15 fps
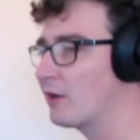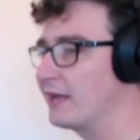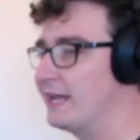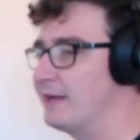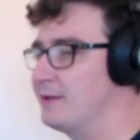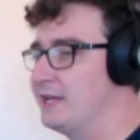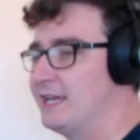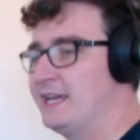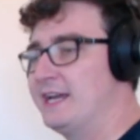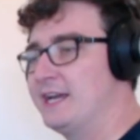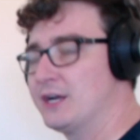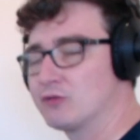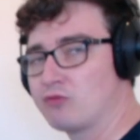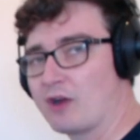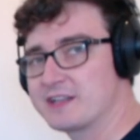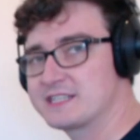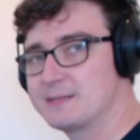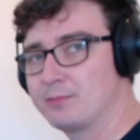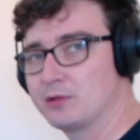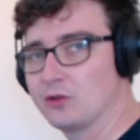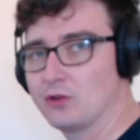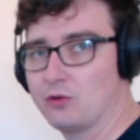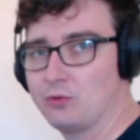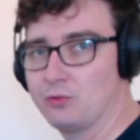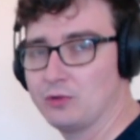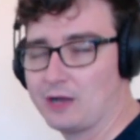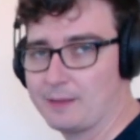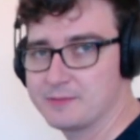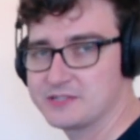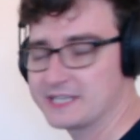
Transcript: got here, right cymbal on all um,